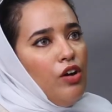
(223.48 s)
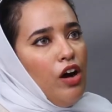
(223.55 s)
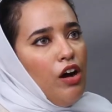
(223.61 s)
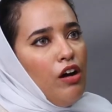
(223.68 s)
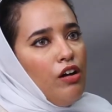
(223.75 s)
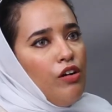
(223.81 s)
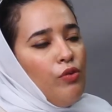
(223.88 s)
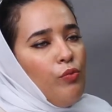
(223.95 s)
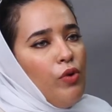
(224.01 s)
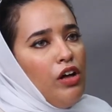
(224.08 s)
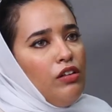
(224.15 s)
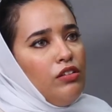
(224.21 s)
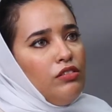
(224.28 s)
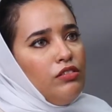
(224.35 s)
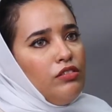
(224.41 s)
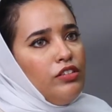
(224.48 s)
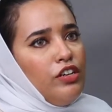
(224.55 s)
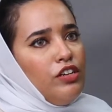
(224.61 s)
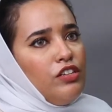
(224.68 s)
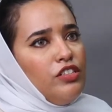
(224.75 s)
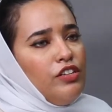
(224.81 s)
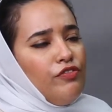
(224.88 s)
Uh, well,
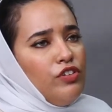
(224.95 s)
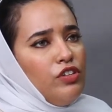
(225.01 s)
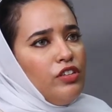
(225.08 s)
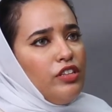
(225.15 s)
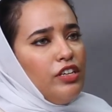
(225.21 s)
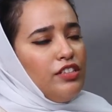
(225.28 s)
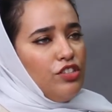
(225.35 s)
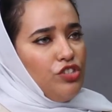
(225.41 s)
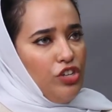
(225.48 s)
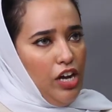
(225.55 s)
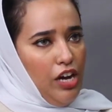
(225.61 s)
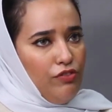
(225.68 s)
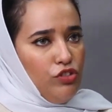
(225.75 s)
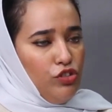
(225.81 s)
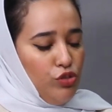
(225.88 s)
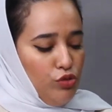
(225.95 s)
there are different things that you have to